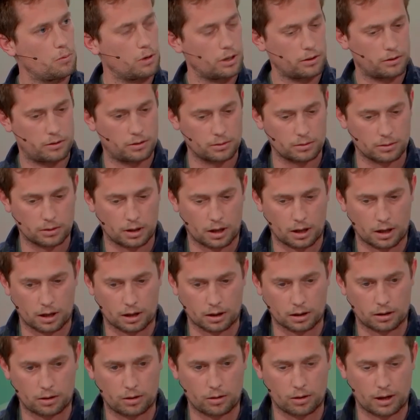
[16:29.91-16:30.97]
want to
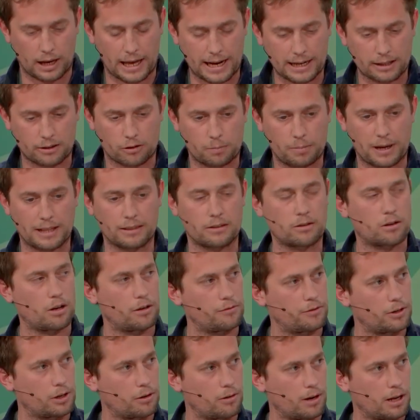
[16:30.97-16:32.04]
uh, collect spent
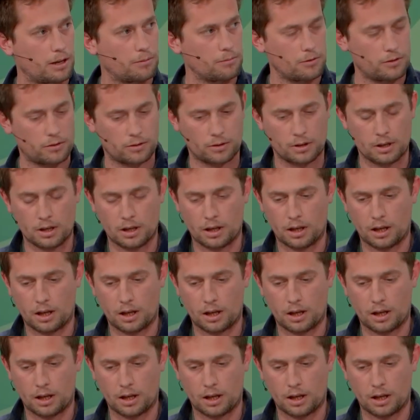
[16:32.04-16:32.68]
coffee grounds